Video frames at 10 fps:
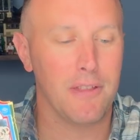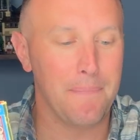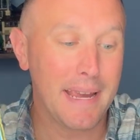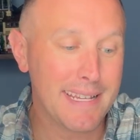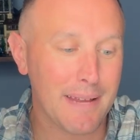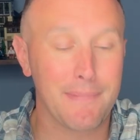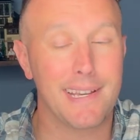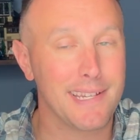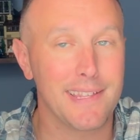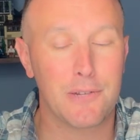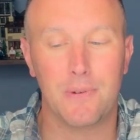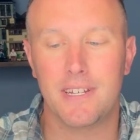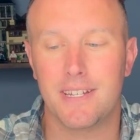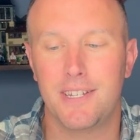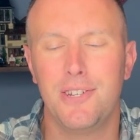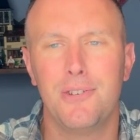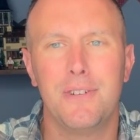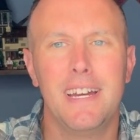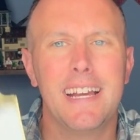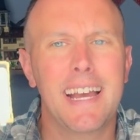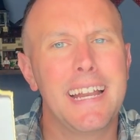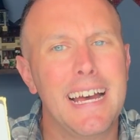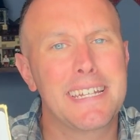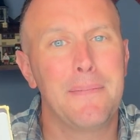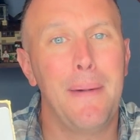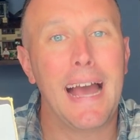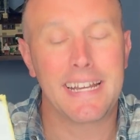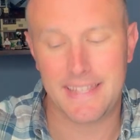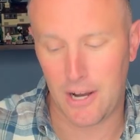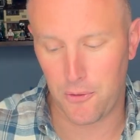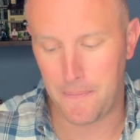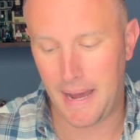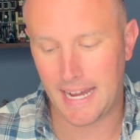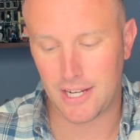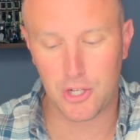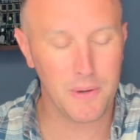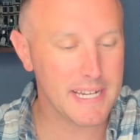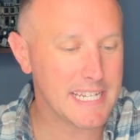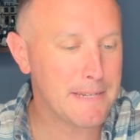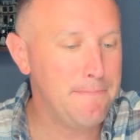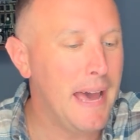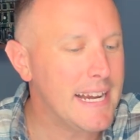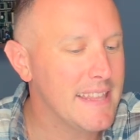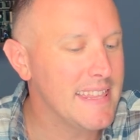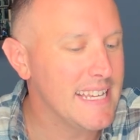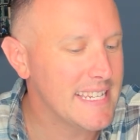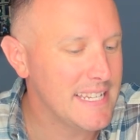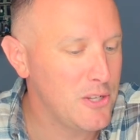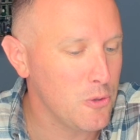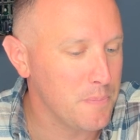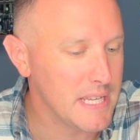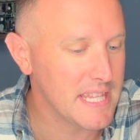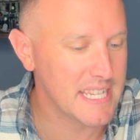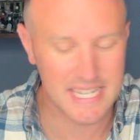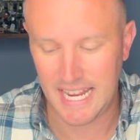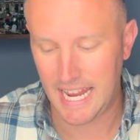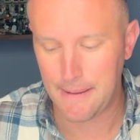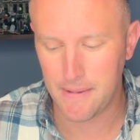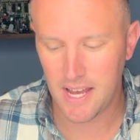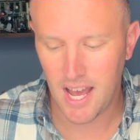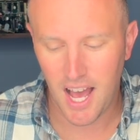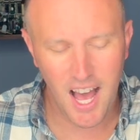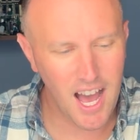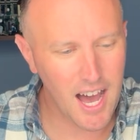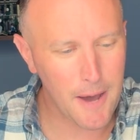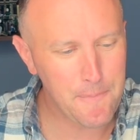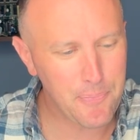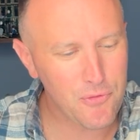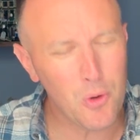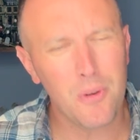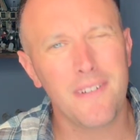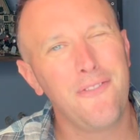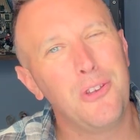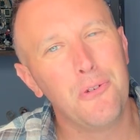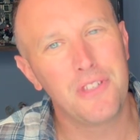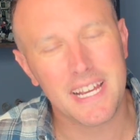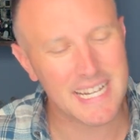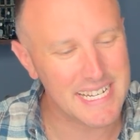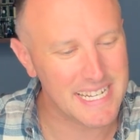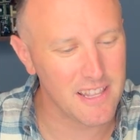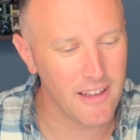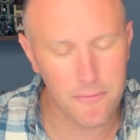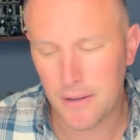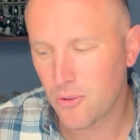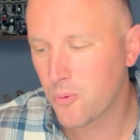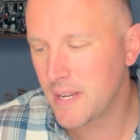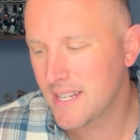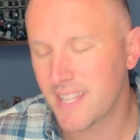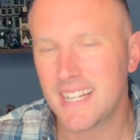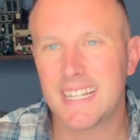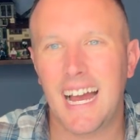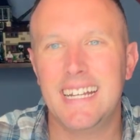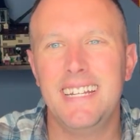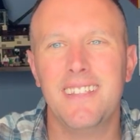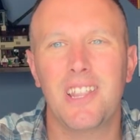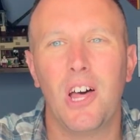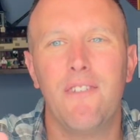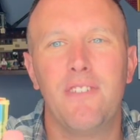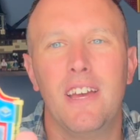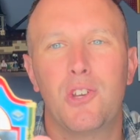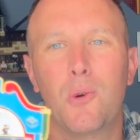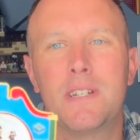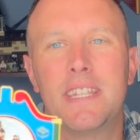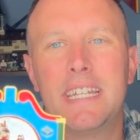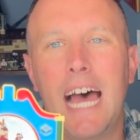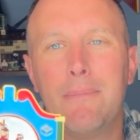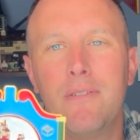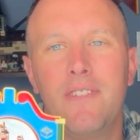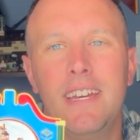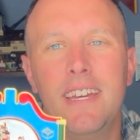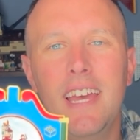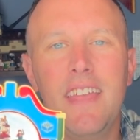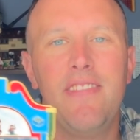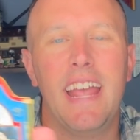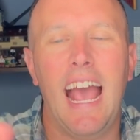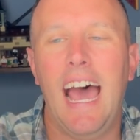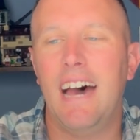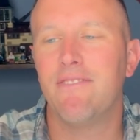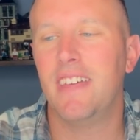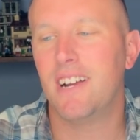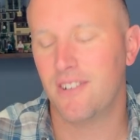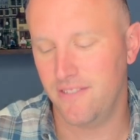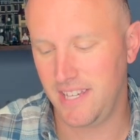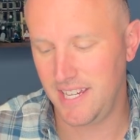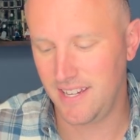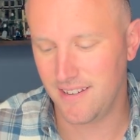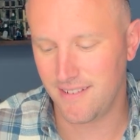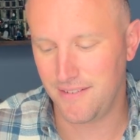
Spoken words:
the base. I'm guessing this one does too. Kind of has the magnet there on the back. So I expect this to be the same. There were a few things I didn't love about the Weasleys. I didn't love that towards the top of it, they have there the